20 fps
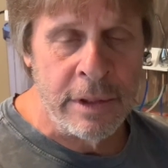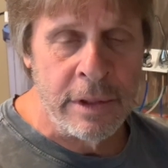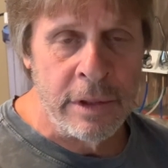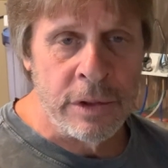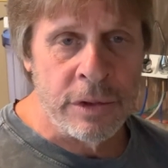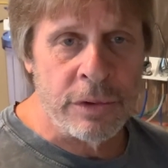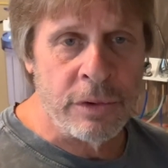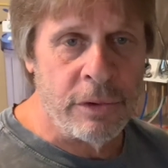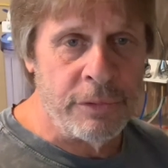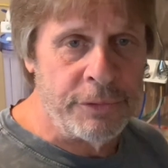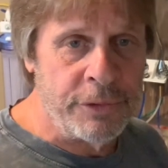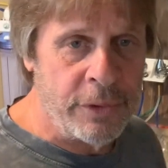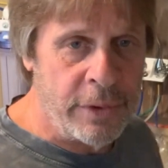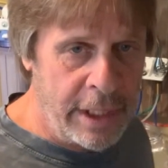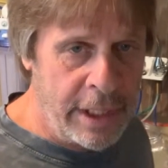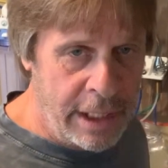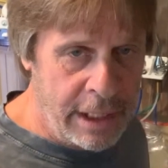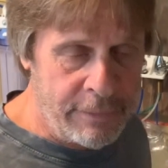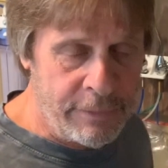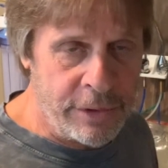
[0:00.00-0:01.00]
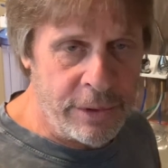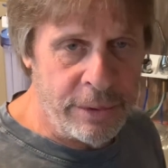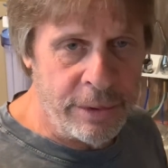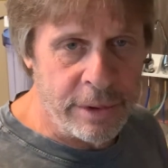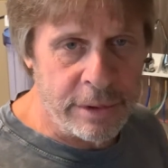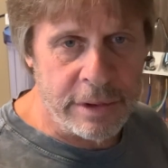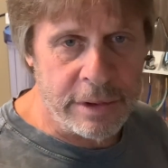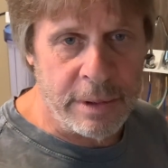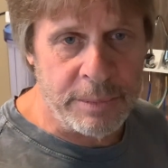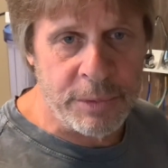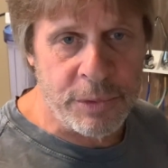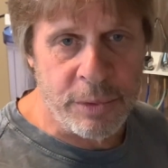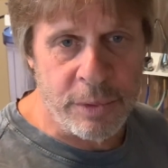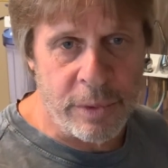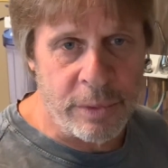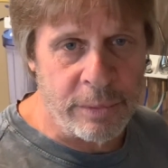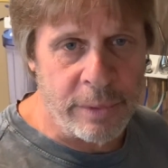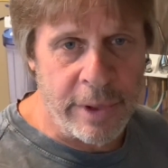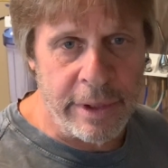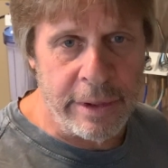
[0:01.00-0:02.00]
So if you have it hooked up to
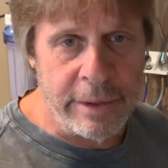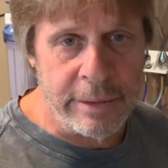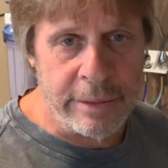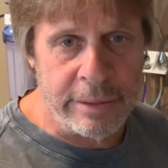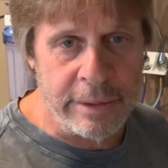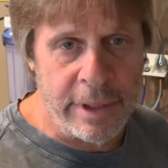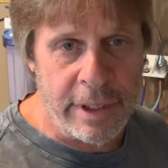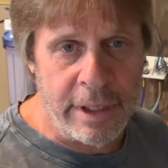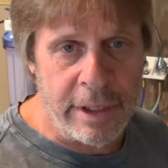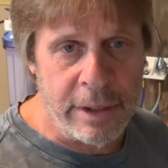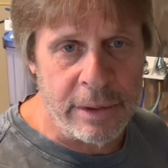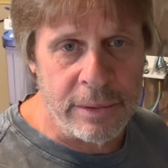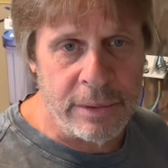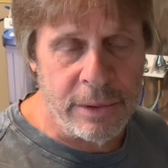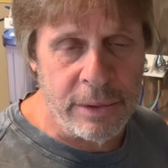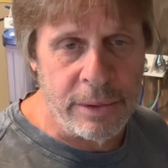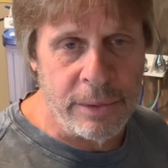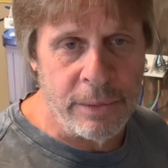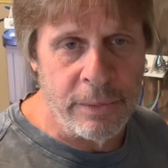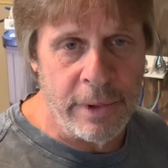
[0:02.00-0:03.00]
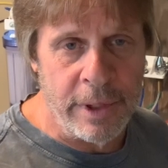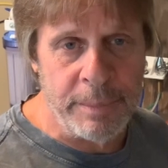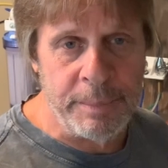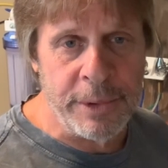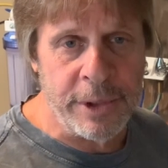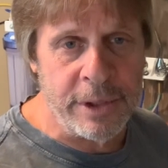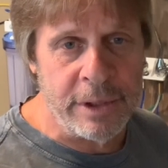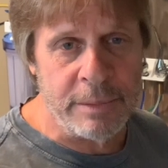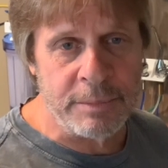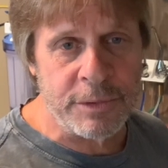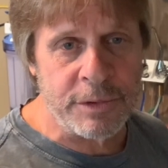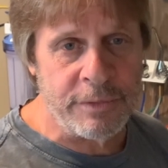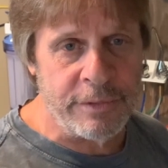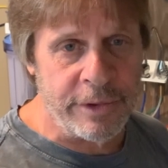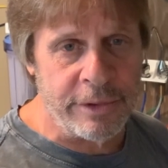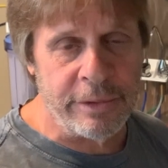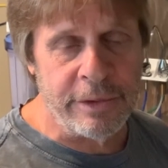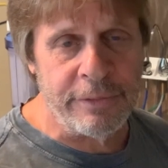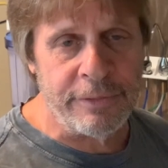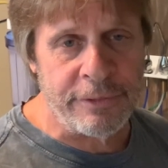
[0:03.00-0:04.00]
a regular RO, it becomes
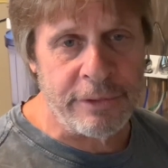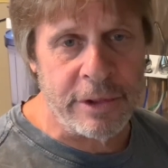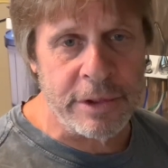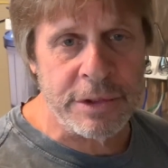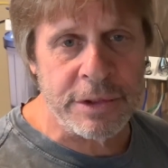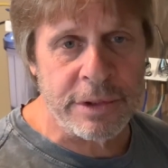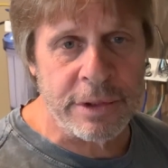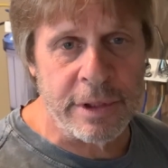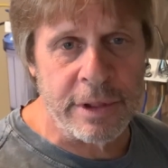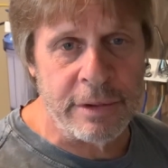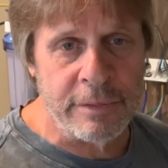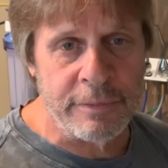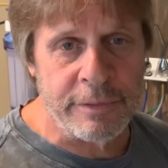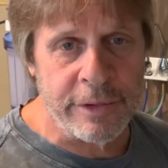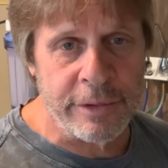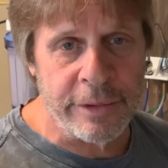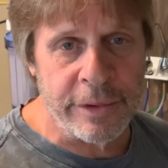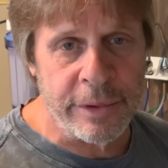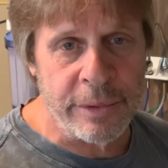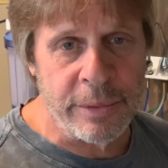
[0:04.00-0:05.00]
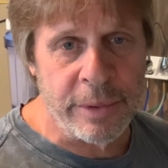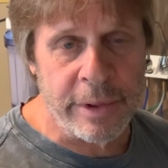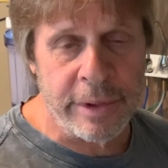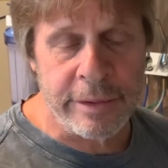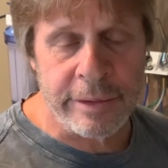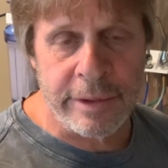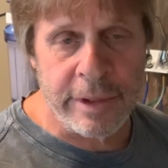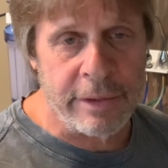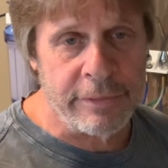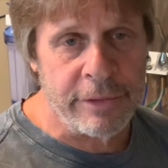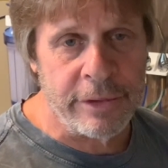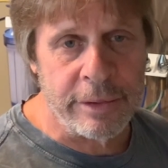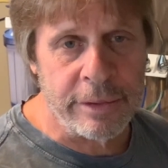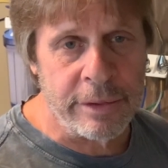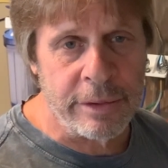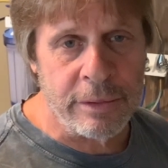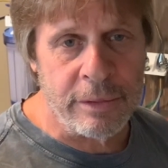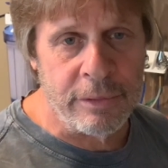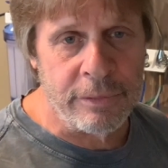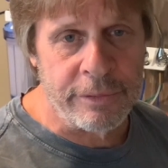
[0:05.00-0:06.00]
very frustrating very quickly. I've heard
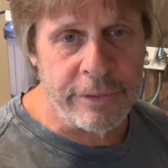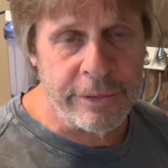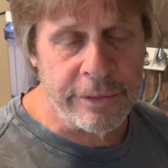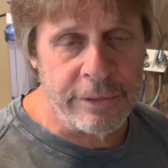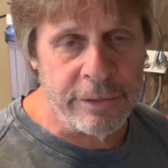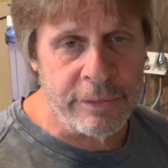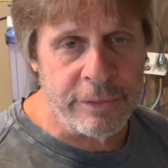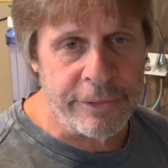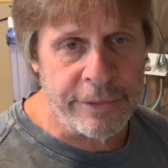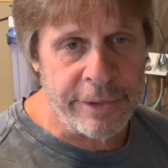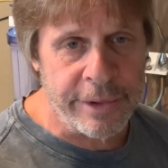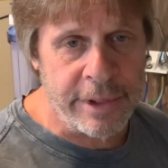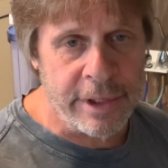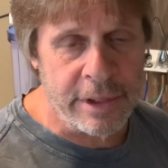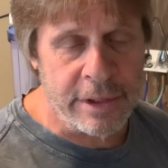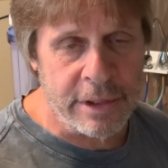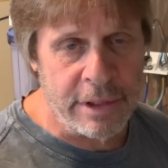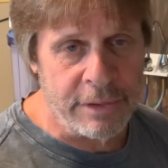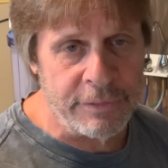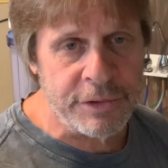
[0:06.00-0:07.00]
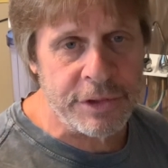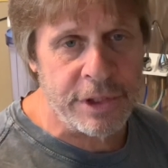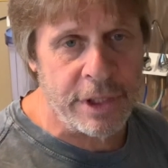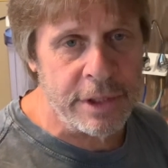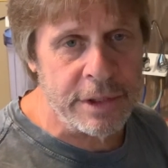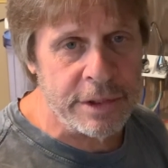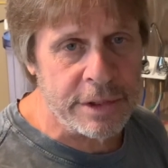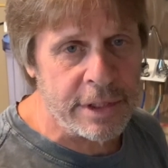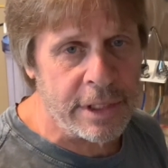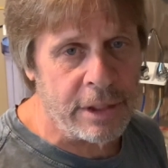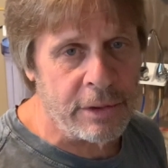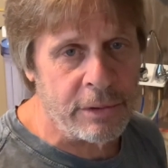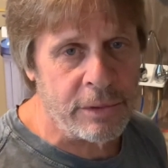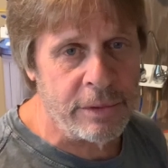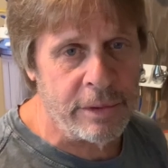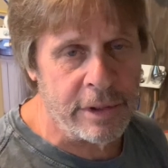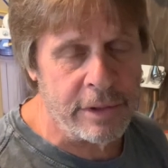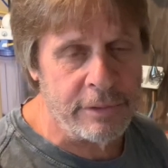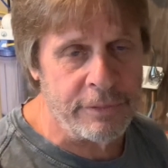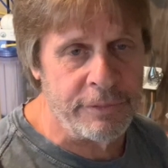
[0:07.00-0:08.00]
it over and over again, and I've changed out
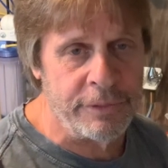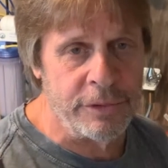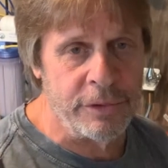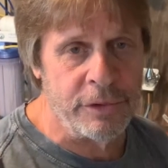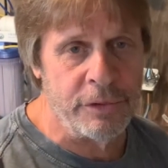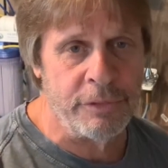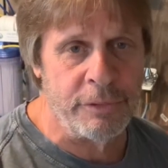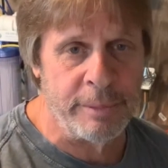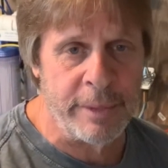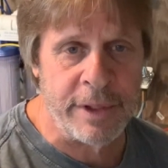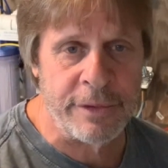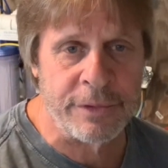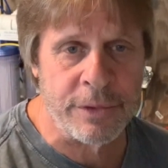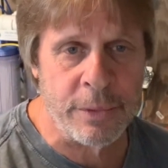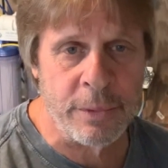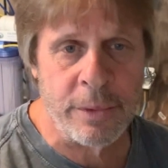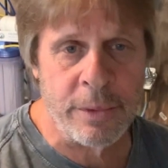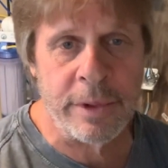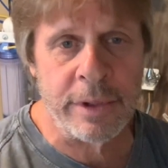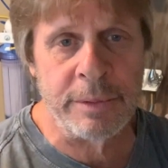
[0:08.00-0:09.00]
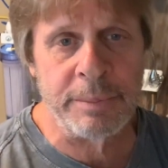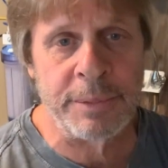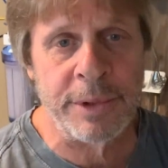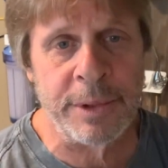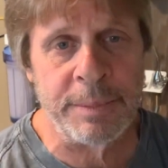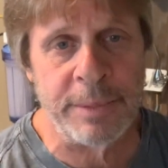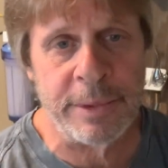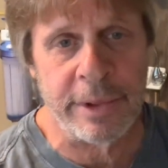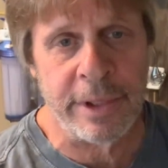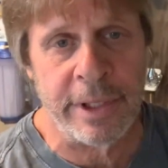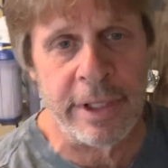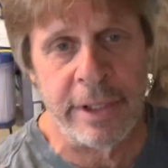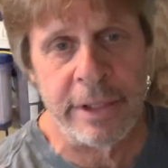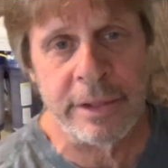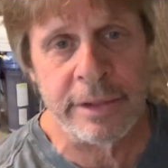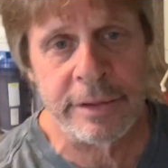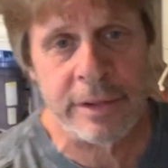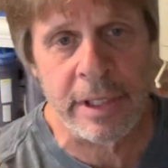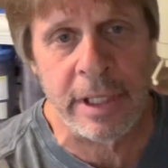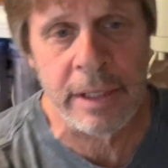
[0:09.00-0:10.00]
quite a few of them after warning people ahead
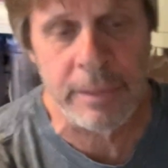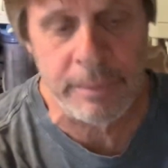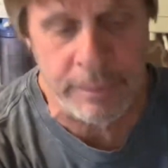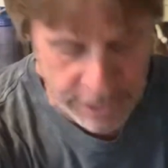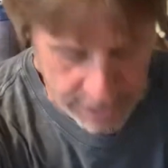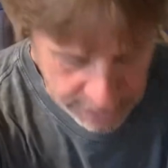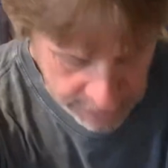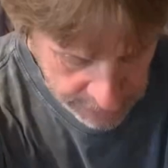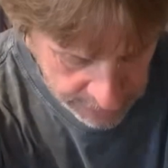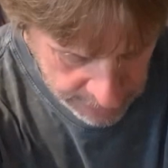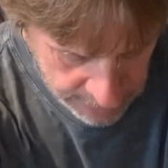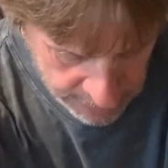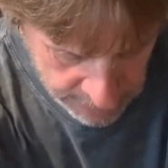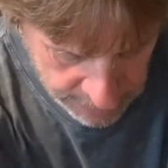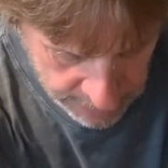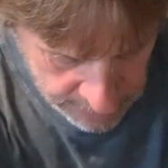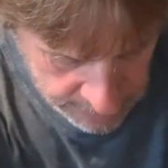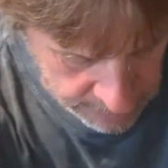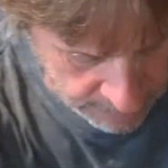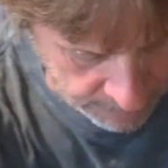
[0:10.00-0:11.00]
of time.